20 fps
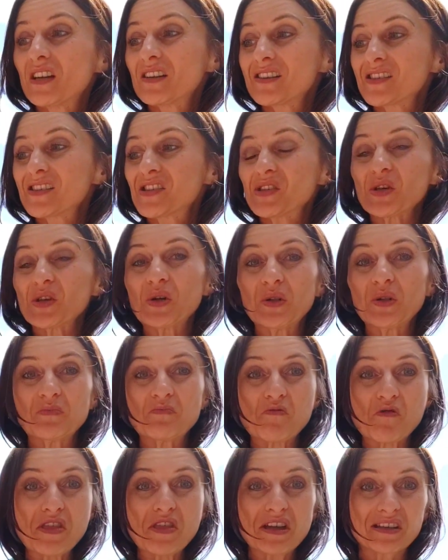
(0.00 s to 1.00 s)
sold
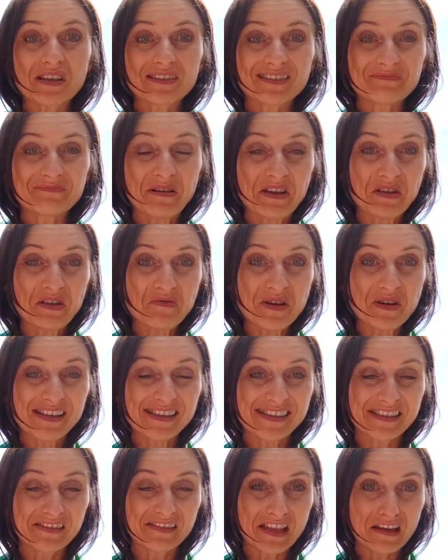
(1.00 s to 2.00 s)
product, by the way, is
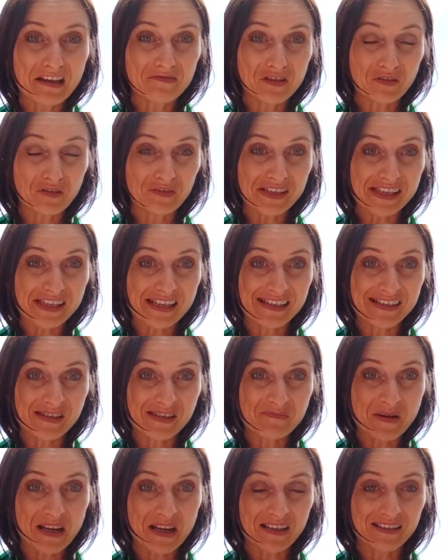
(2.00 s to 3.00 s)
the Lifelong Vitality
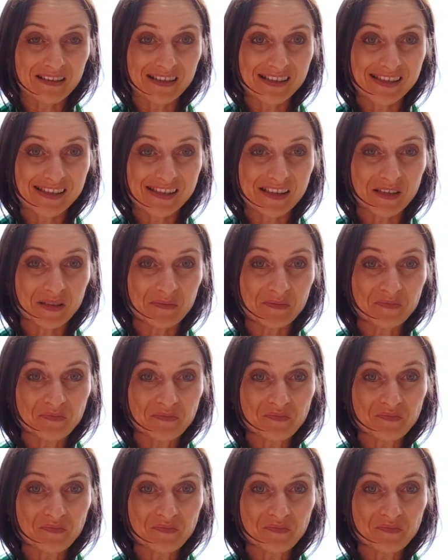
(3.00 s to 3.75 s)
Pack. It's a